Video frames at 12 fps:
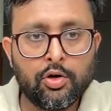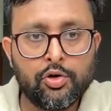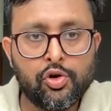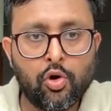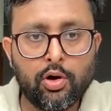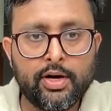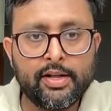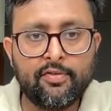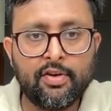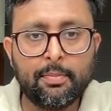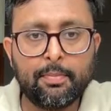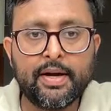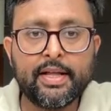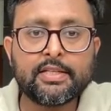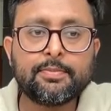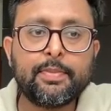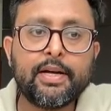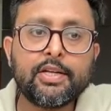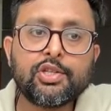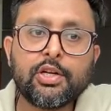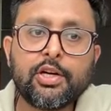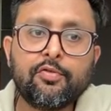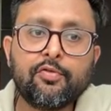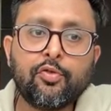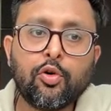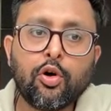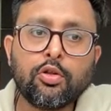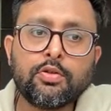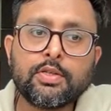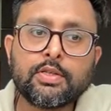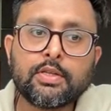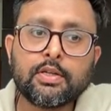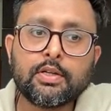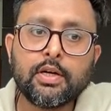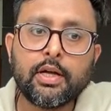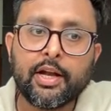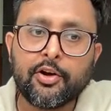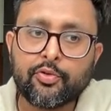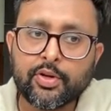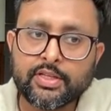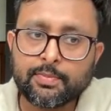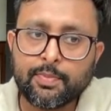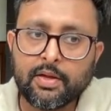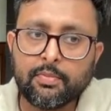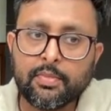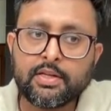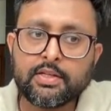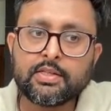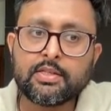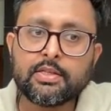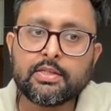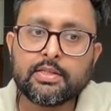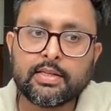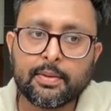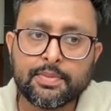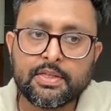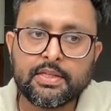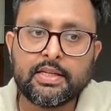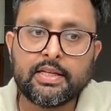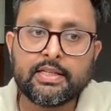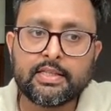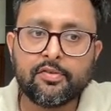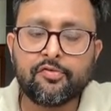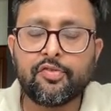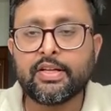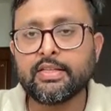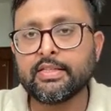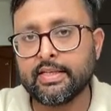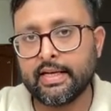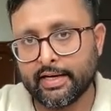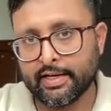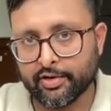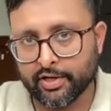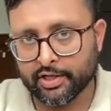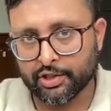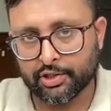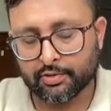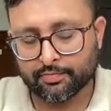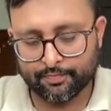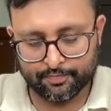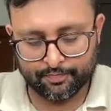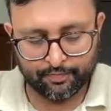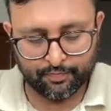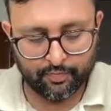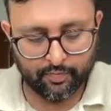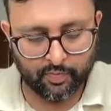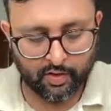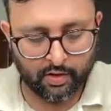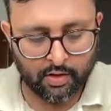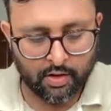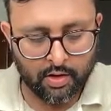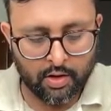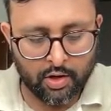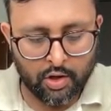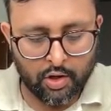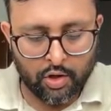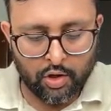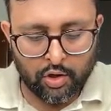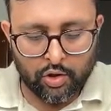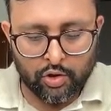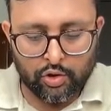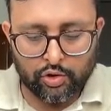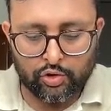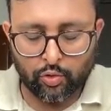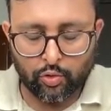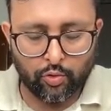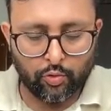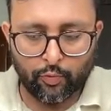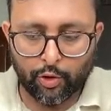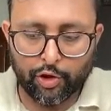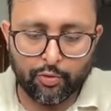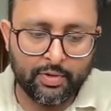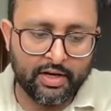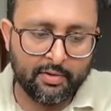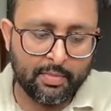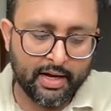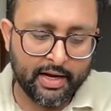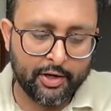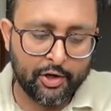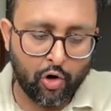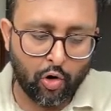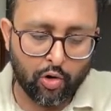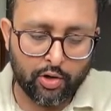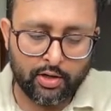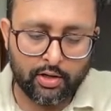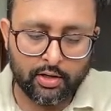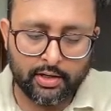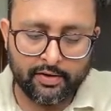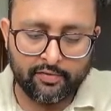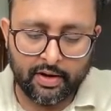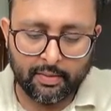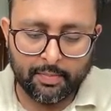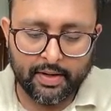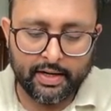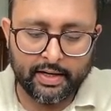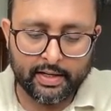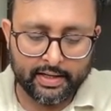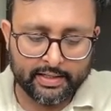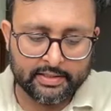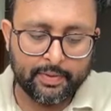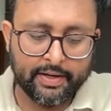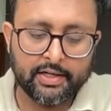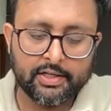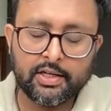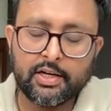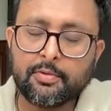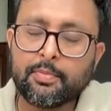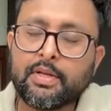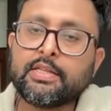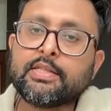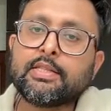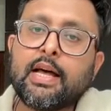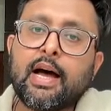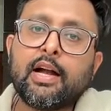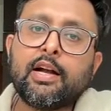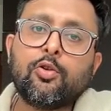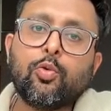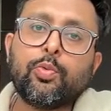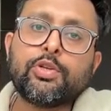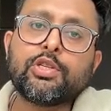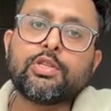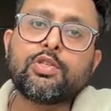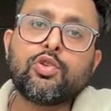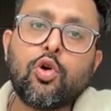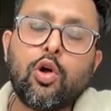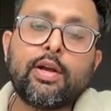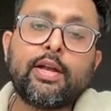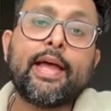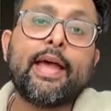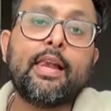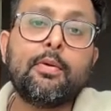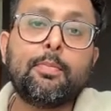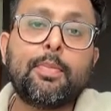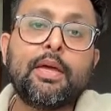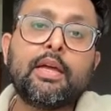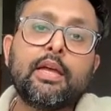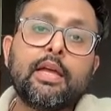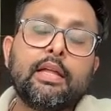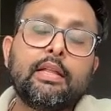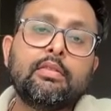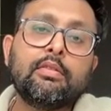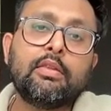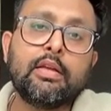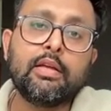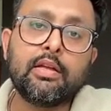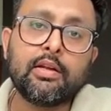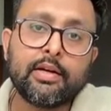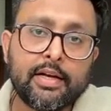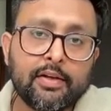Non-development expenditure involves uh, interest payments, subsidies, defense, and irrigation. Hmm. So what do you mean by non-development expenditure? It means that which is not helping in the